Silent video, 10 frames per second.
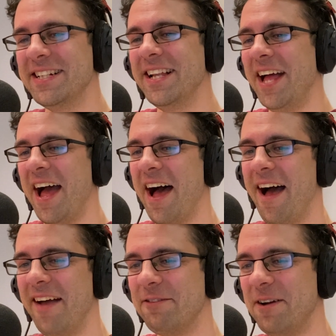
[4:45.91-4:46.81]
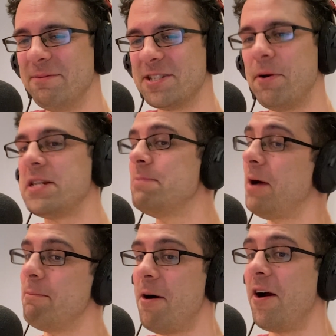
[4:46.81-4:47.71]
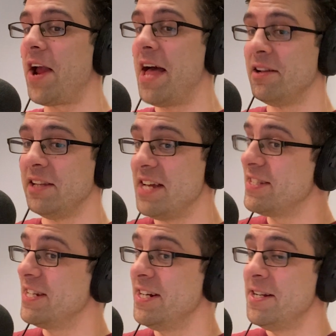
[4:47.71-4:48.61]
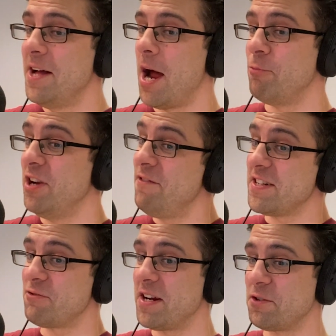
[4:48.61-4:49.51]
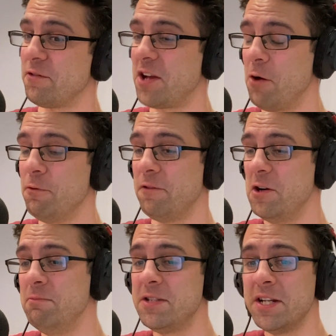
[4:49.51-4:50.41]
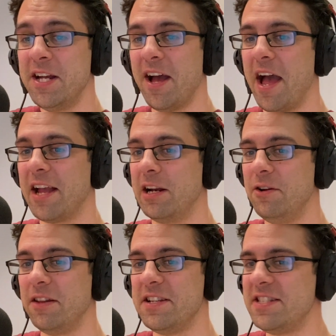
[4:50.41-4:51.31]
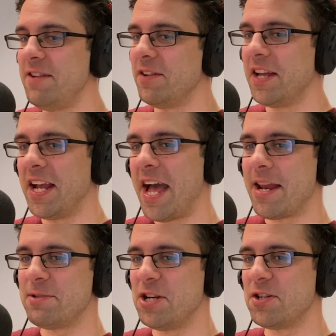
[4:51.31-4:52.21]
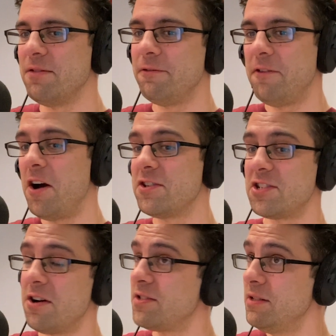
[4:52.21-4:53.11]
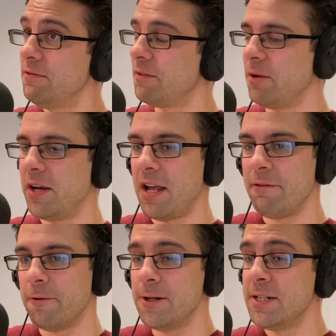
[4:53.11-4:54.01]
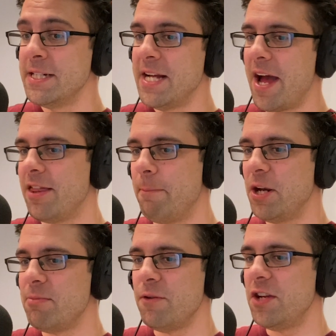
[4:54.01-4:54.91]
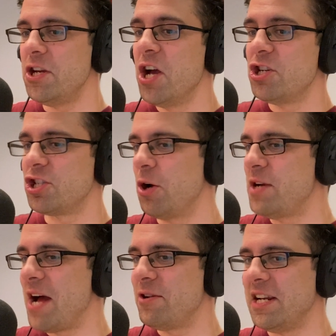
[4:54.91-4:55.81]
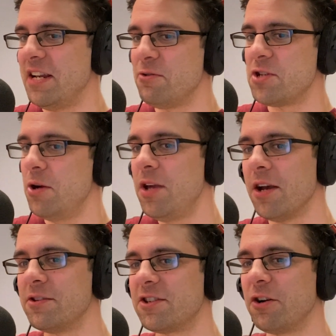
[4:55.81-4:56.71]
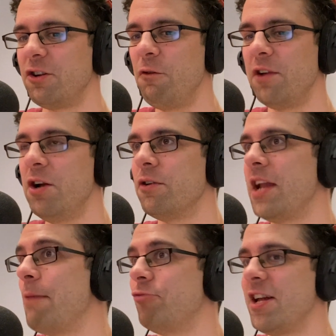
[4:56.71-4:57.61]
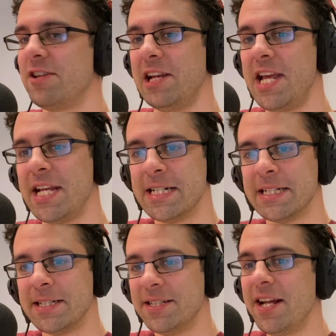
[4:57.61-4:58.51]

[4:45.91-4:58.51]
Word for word: The film was directed by Mark L. Lester, a prolific director of cult films, including the Stephen King adaptation Firestarter from 1984 and the buddy movie Showdown in Little Tokyo starring Dolph Lundgren and Brandon Lee. Wow.